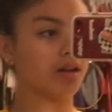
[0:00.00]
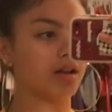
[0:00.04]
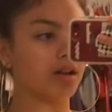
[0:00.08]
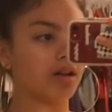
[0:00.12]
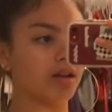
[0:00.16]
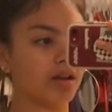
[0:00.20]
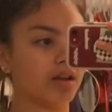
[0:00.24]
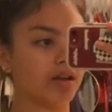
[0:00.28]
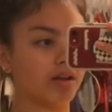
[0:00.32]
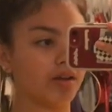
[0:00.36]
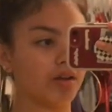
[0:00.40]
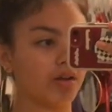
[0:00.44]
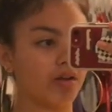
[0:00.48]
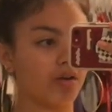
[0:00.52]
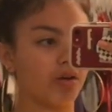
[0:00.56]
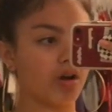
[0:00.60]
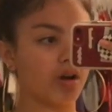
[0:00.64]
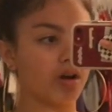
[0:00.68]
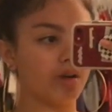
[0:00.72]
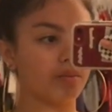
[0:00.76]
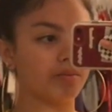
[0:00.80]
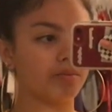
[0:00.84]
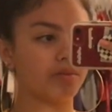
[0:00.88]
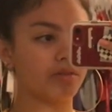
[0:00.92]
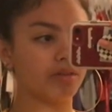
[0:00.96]
I
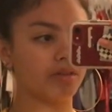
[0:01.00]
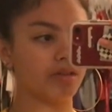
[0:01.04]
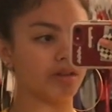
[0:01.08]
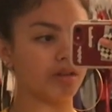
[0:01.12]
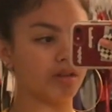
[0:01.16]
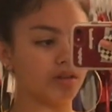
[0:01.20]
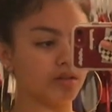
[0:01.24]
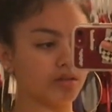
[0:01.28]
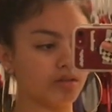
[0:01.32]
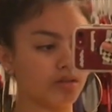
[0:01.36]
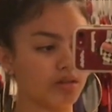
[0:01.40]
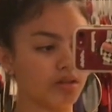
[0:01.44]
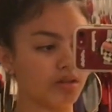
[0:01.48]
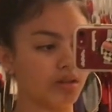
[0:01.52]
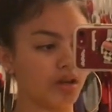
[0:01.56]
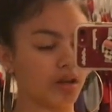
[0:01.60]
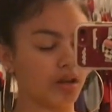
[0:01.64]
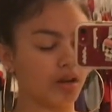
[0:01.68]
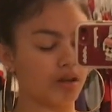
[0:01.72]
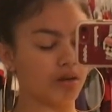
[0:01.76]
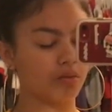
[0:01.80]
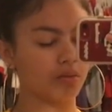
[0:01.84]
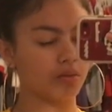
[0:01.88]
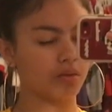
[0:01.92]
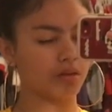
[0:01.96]
cropped this. I
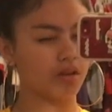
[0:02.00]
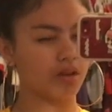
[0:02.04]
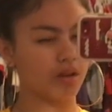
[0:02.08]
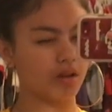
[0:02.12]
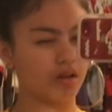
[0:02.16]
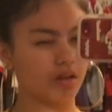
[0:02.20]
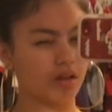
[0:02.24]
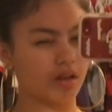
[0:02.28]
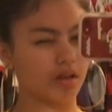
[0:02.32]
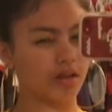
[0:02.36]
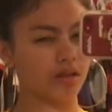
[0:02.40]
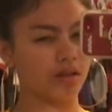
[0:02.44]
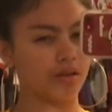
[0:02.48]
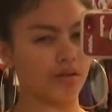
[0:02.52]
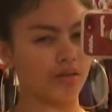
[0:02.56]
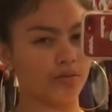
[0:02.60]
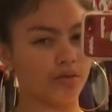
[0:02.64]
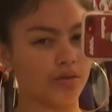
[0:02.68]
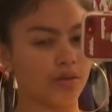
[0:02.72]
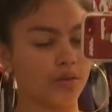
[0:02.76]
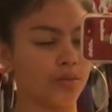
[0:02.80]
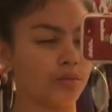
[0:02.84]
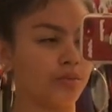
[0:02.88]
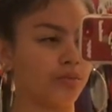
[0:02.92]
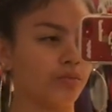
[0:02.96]
got it with Elle, I think,
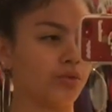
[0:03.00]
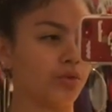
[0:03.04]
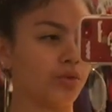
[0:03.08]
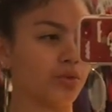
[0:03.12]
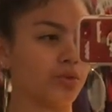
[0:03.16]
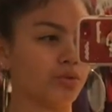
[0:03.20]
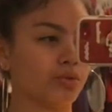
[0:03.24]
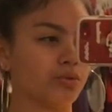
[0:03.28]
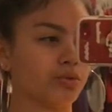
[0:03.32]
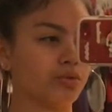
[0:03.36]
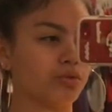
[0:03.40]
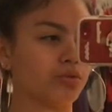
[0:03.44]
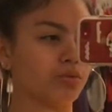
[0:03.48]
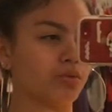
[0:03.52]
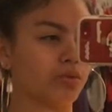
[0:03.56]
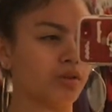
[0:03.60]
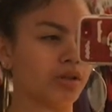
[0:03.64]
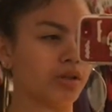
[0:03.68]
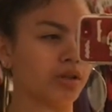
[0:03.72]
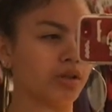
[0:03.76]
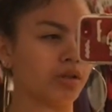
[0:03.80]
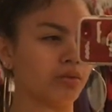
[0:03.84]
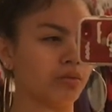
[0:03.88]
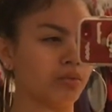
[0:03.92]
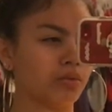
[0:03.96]
from Rue
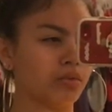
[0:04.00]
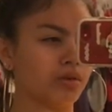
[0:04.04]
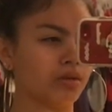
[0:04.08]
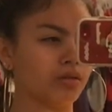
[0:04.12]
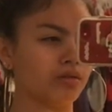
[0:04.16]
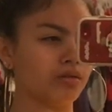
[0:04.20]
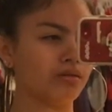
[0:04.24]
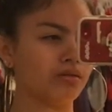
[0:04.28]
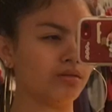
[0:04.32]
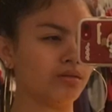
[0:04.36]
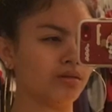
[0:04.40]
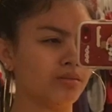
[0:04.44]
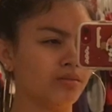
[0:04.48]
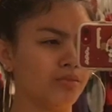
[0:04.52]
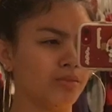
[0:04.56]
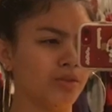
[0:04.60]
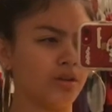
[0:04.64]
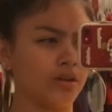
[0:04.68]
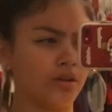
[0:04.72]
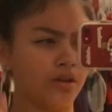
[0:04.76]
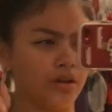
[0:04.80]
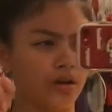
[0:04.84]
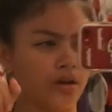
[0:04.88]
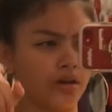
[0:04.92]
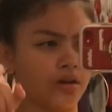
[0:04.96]
21.
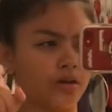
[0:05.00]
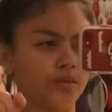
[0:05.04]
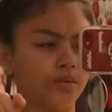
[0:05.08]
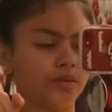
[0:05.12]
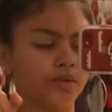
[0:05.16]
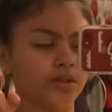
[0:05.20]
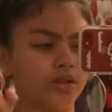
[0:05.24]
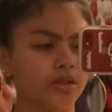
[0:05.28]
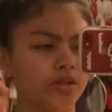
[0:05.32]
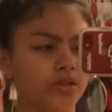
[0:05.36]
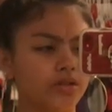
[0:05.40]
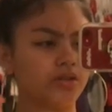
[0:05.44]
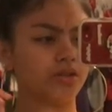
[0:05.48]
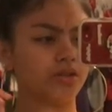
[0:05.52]
I'm not completely